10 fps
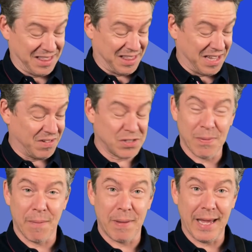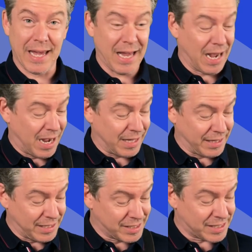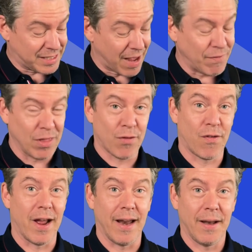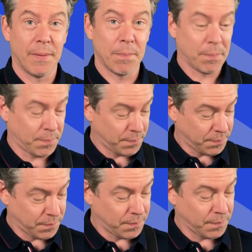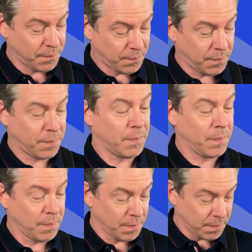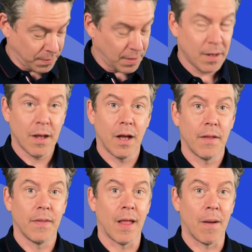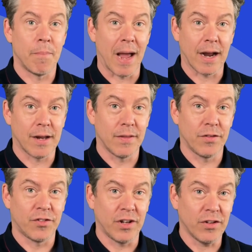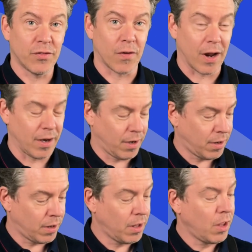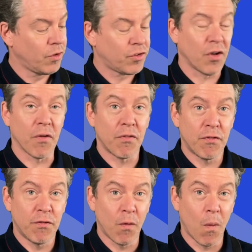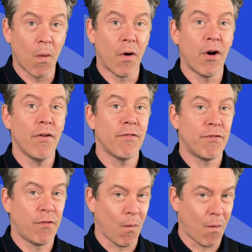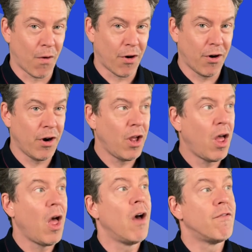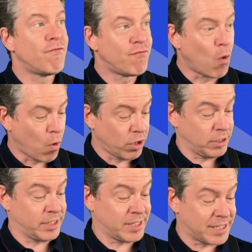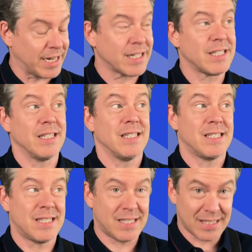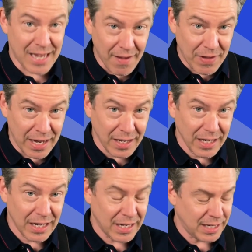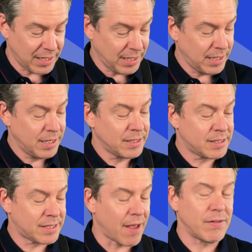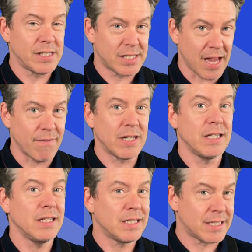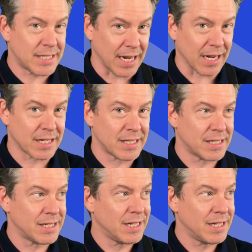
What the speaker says: There's my pinky on the 7th fret. Now I'm back on the 6th fret. So 4, 4, 4, 6, 7, 7, 7, 6.